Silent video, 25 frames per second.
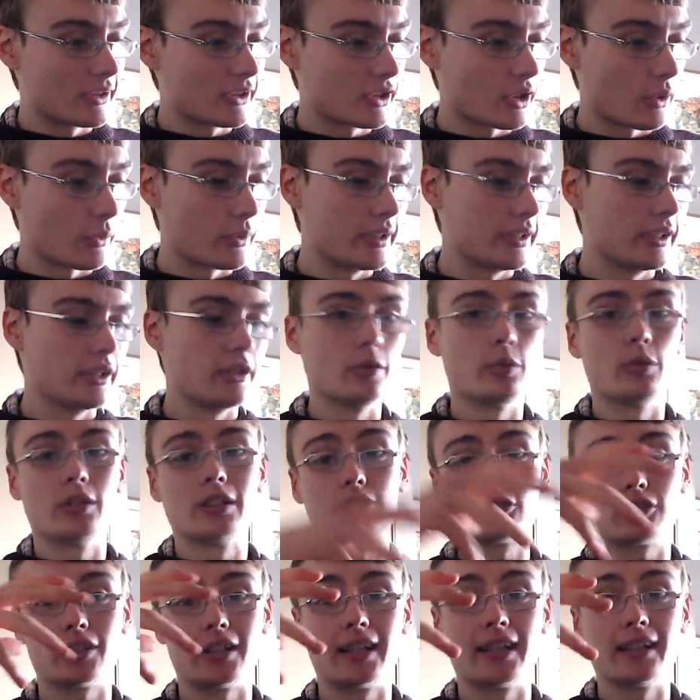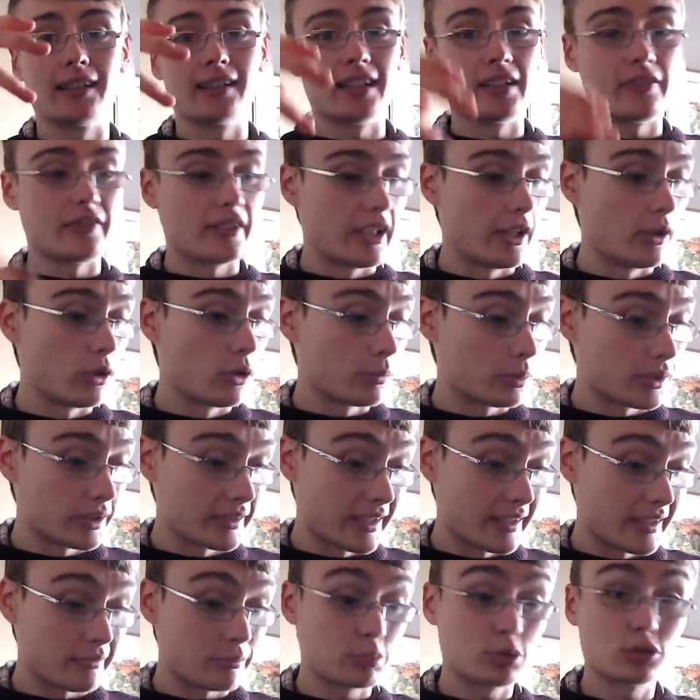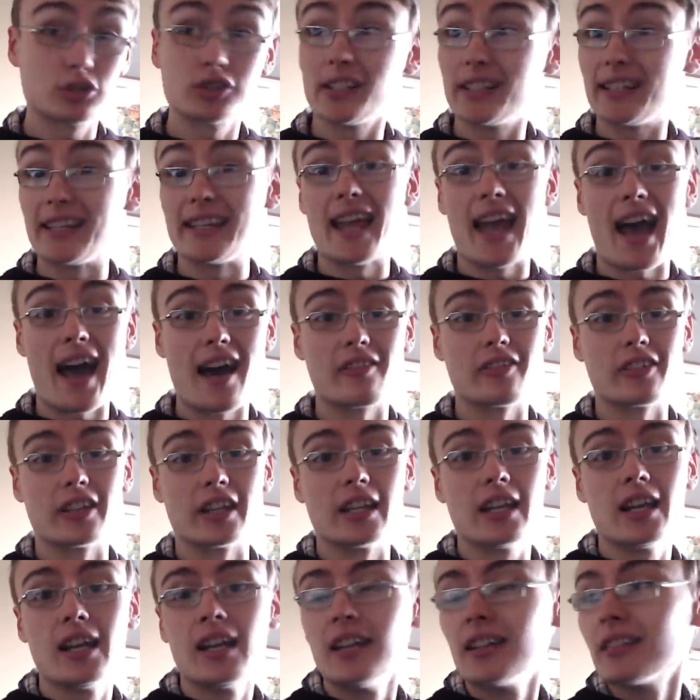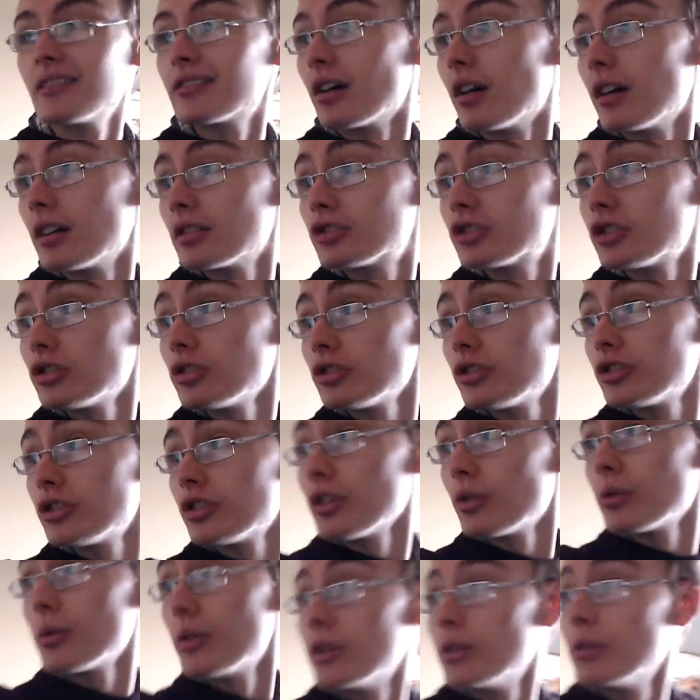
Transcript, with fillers: showing you trying to lift it up because it's pretty heavy. So I'll just show